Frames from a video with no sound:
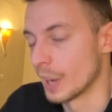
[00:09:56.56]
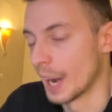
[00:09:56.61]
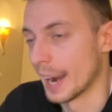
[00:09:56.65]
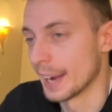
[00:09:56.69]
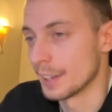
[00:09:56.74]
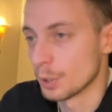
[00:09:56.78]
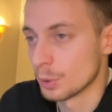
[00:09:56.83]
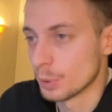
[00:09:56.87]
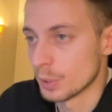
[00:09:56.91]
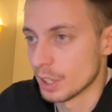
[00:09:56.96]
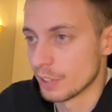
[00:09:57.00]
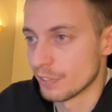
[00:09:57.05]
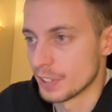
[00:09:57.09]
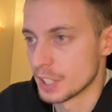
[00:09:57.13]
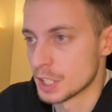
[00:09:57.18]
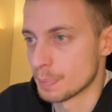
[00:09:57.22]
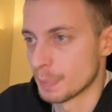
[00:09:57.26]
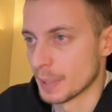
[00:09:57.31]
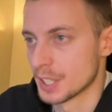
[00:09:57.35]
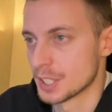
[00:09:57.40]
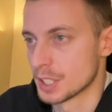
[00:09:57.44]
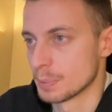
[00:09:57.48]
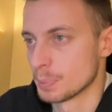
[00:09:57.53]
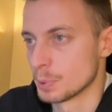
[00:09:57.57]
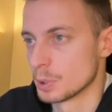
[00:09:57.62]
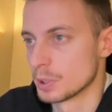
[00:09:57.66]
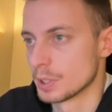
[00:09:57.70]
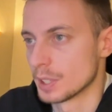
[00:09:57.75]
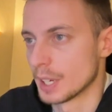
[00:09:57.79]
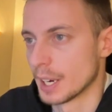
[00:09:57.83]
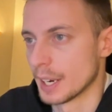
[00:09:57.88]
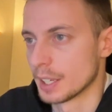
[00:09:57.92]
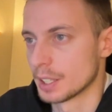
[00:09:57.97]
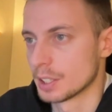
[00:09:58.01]
don't know if it's possible to
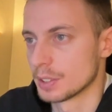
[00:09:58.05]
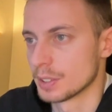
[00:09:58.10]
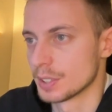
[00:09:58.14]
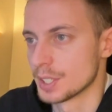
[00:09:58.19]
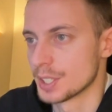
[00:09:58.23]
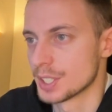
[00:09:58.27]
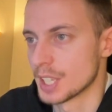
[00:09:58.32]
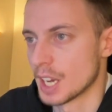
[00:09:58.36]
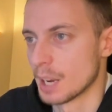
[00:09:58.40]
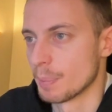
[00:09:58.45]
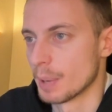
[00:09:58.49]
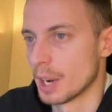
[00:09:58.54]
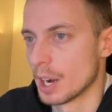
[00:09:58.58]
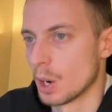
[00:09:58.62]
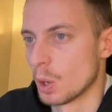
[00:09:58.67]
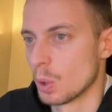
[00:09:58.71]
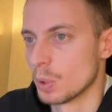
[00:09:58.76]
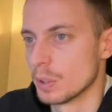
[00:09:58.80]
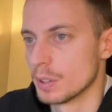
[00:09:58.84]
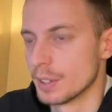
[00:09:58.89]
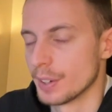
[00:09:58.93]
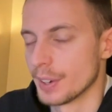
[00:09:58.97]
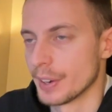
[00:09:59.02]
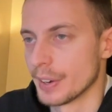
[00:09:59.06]
like somehow